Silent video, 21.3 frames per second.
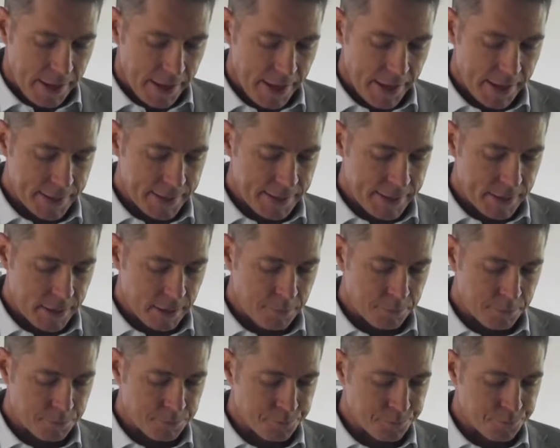And
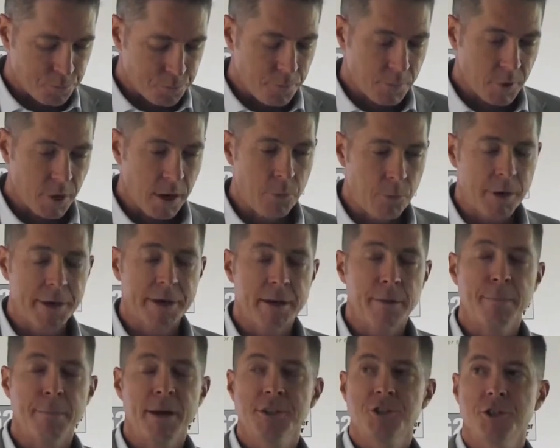I
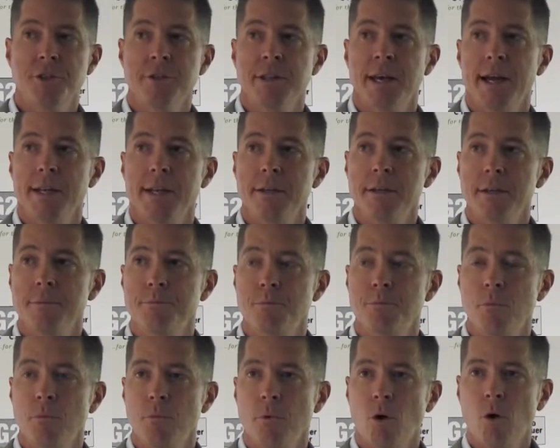wanted to mention that
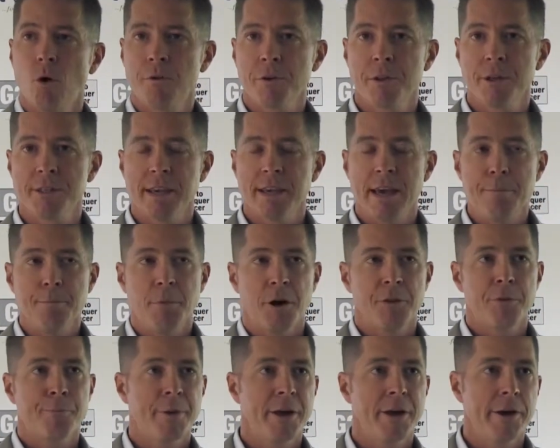over this
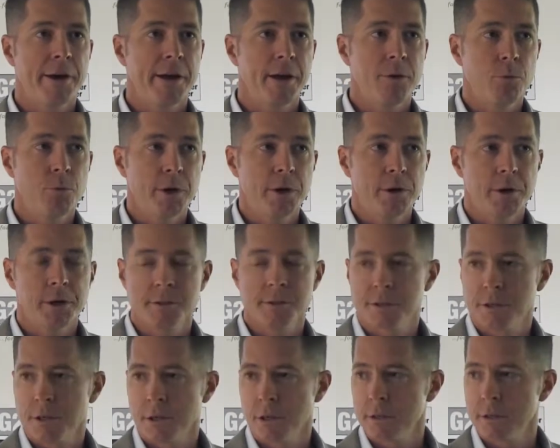8-month period, we were
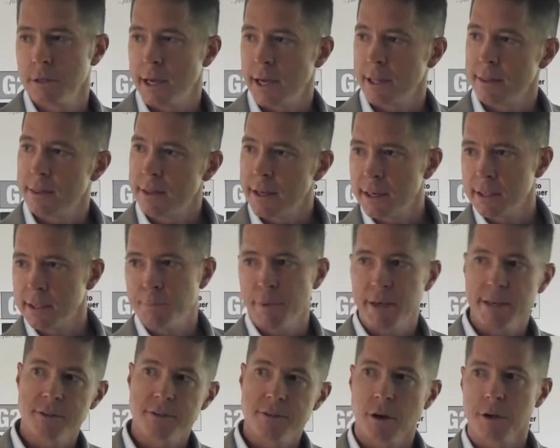concerned that things
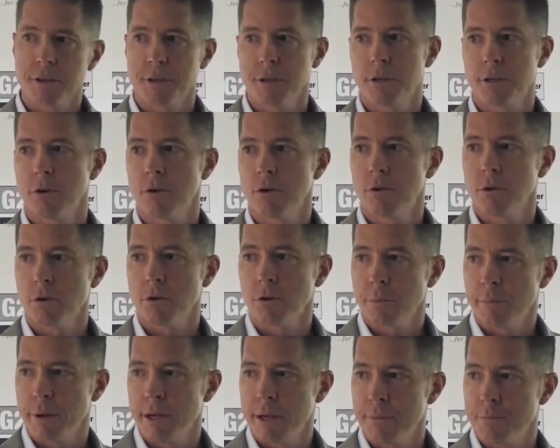may start to go a
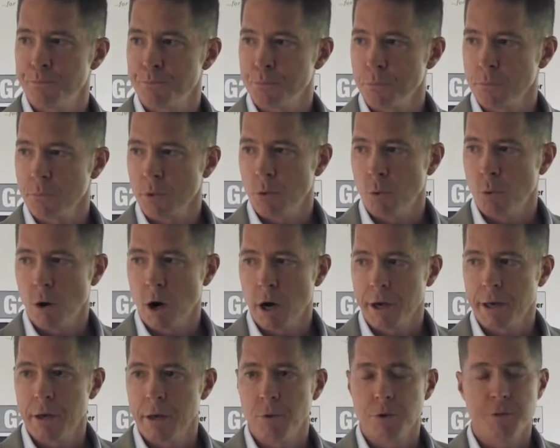little bit
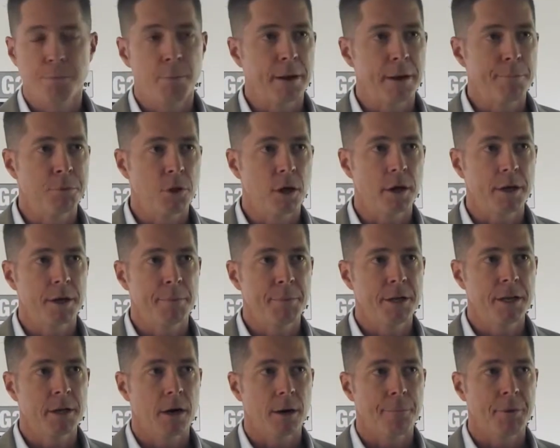wonky with my blood and
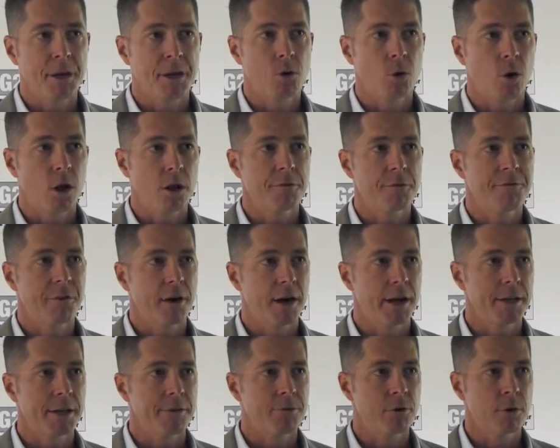may not be
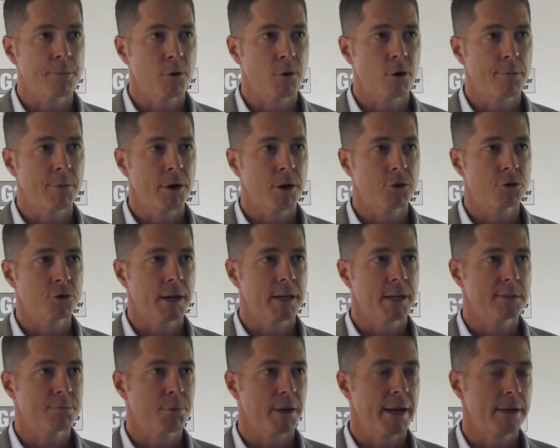qualified for a bone marrow
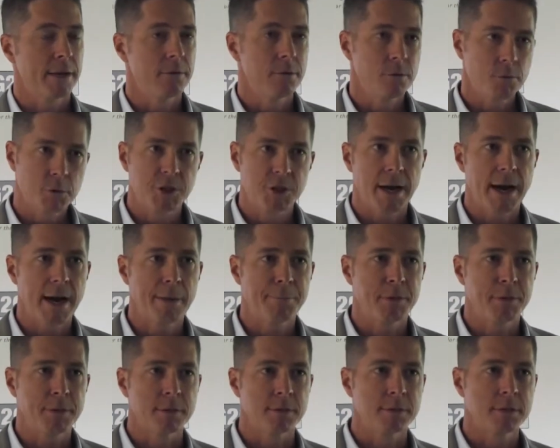transplant, which
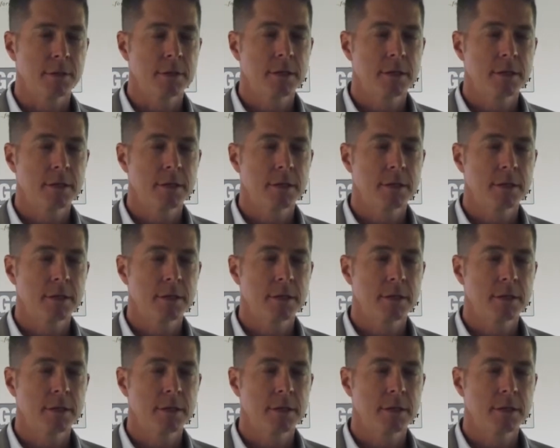happens.